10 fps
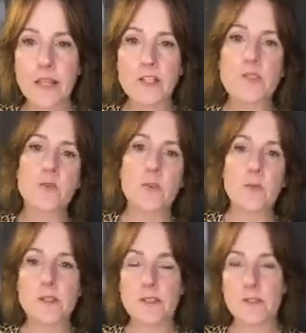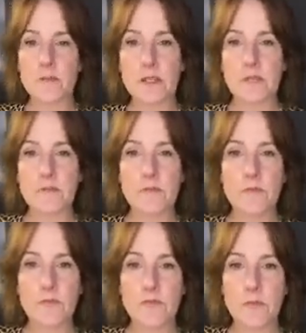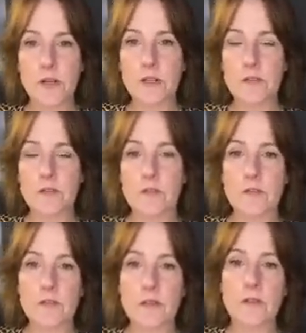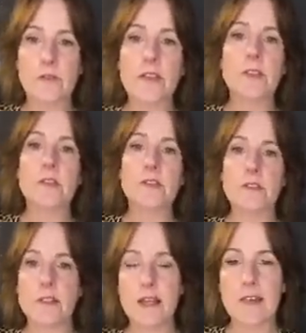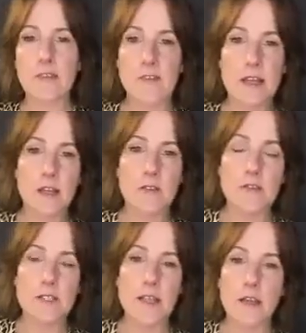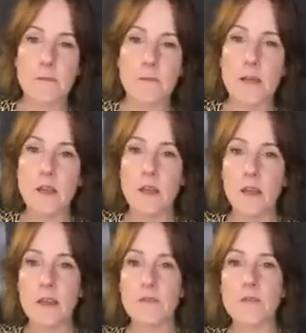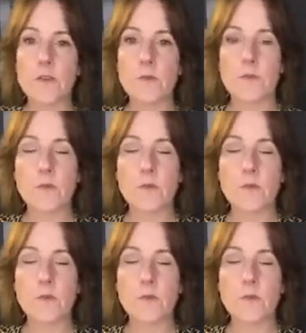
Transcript: could just record something for you rather than doing a live event every time. If